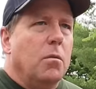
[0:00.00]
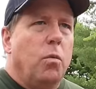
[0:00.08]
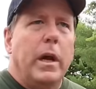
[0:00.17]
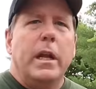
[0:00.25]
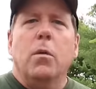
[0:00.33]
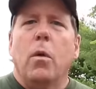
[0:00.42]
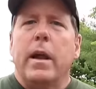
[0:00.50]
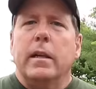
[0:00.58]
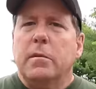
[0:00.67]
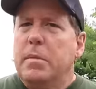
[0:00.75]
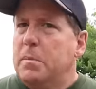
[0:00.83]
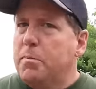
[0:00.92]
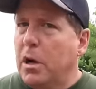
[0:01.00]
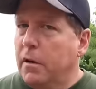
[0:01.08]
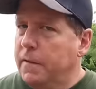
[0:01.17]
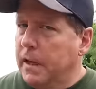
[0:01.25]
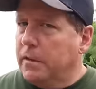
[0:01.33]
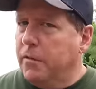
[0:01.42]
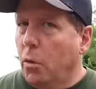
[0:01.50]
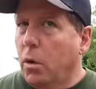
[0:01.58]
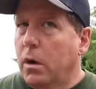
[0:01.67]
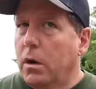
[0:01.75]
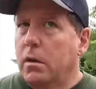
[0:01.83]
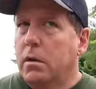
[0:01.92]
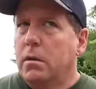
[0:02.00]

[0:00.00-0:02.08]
what do you want it to be perfect for?